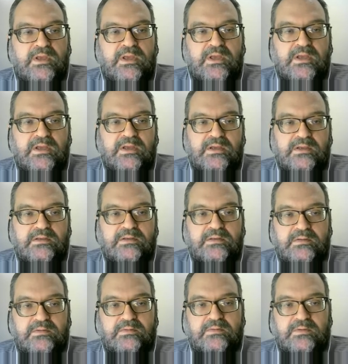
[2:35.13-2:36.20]
A
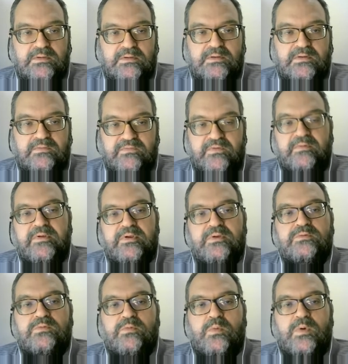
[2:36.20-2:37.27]
very
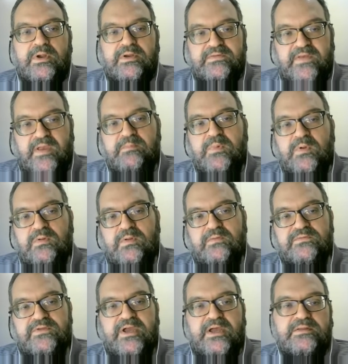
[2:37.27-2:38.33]
good
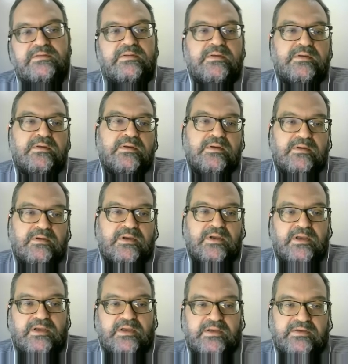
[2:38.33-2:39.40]
example of that
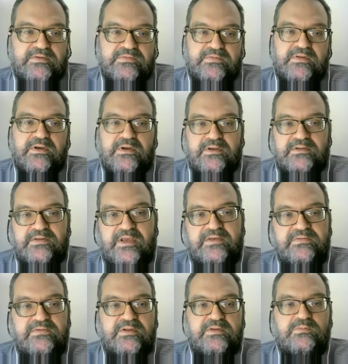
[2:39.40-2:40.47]
is the
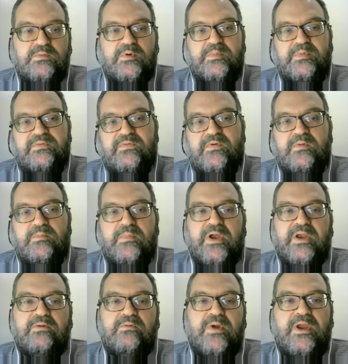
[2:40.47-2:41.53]
test that was performed
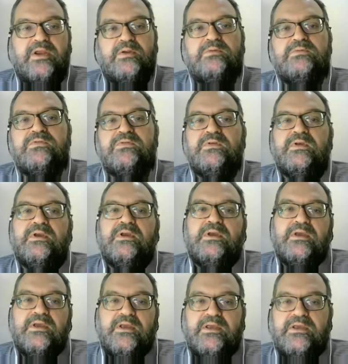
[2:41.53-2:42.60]
by Reynolds
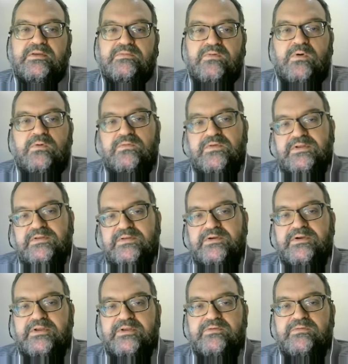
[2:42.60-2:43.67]
involving
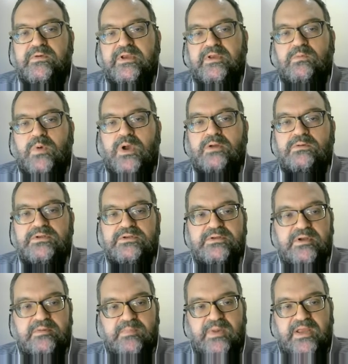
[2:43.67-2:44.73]
33 welded
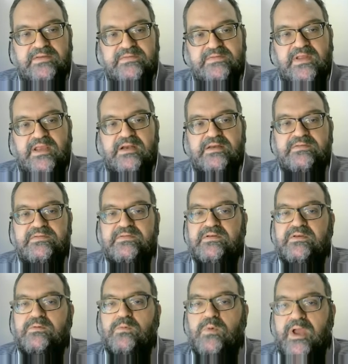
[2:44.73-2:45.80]
duplex stainless
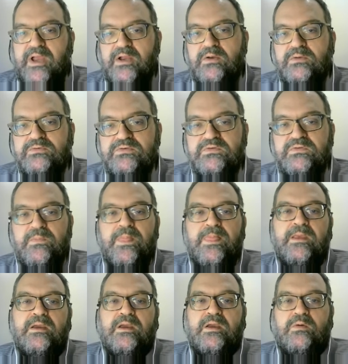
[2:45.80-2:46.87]
steel angles
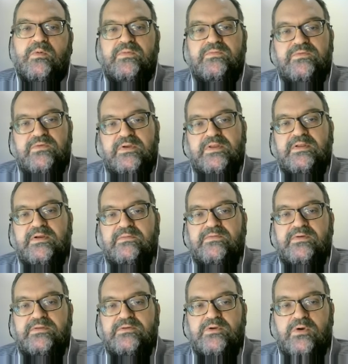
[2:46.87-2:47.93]
with 3
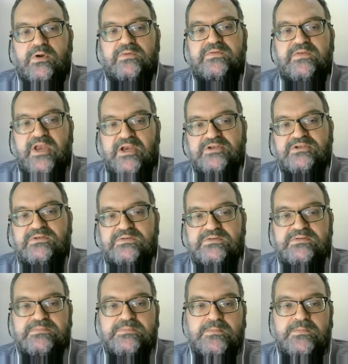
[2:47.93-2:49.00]
different cross sections.